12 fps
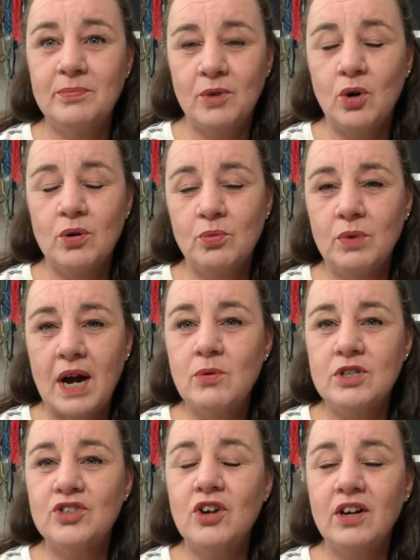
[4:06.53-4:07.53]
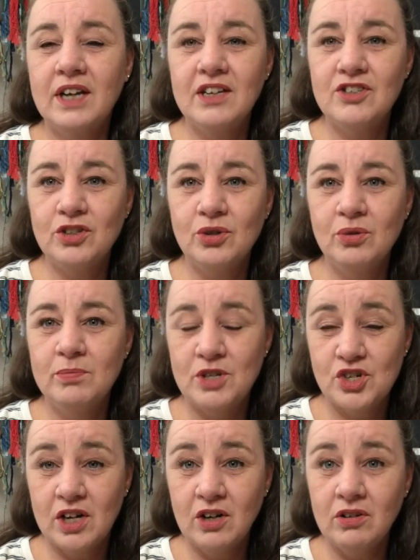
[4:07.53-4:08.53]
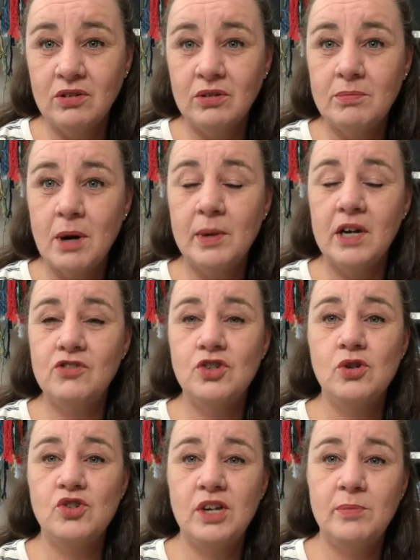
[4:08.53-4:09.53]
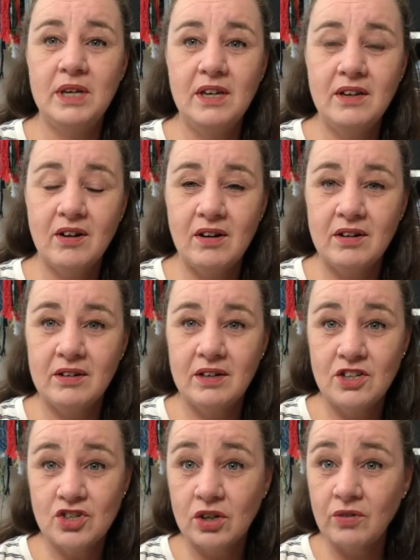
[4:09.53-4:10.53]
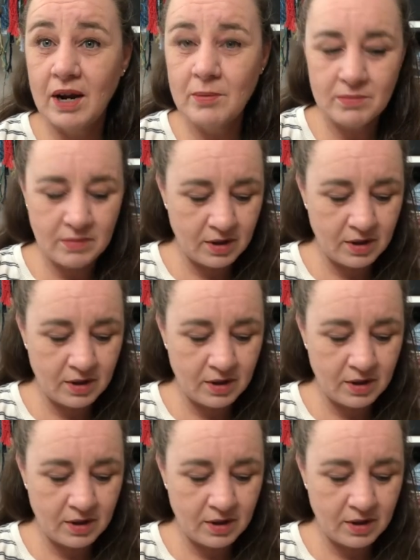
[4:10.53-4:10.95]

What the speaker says: or I was talking to Michelle, Mama Loves You GB, on Instagram